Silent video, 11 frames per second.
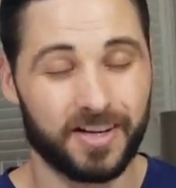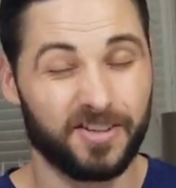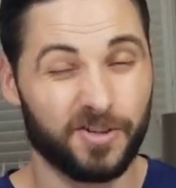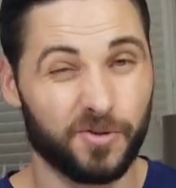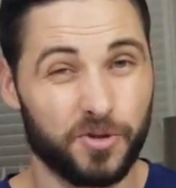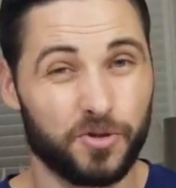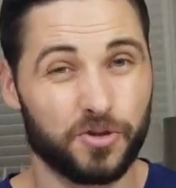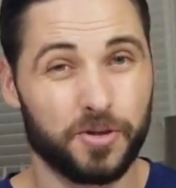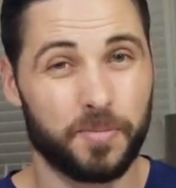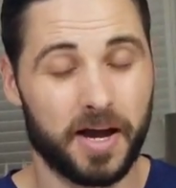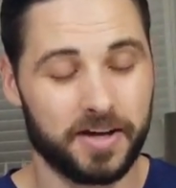I don't
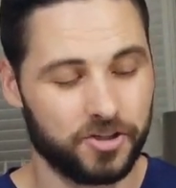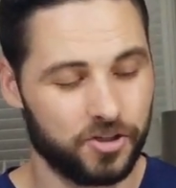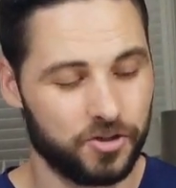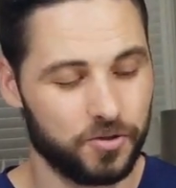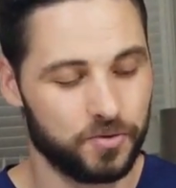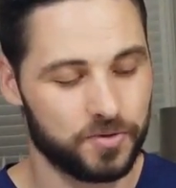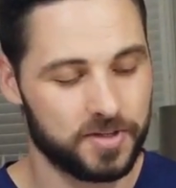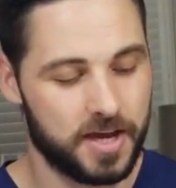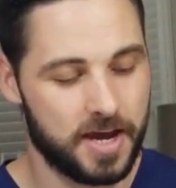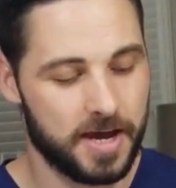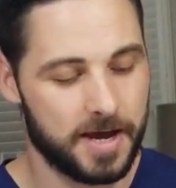usually buy
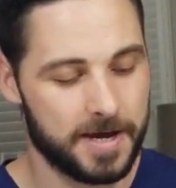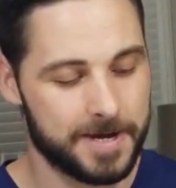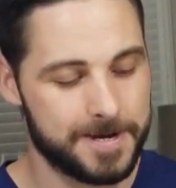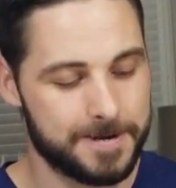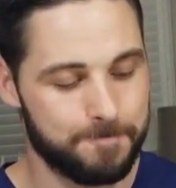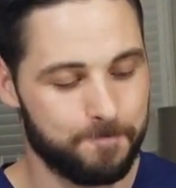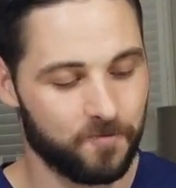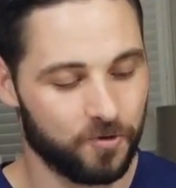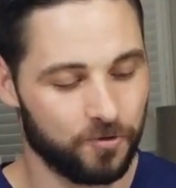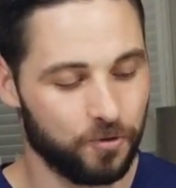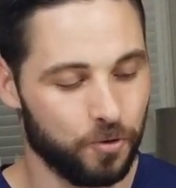shoes
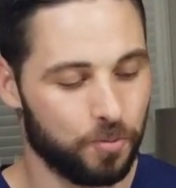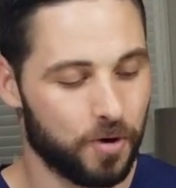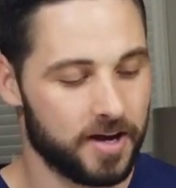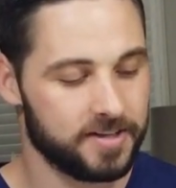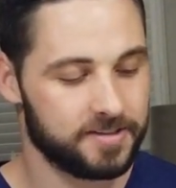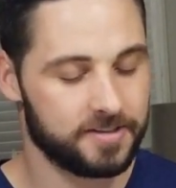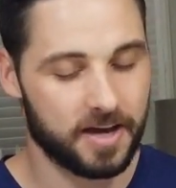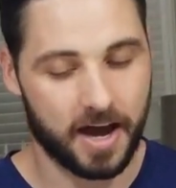for full price.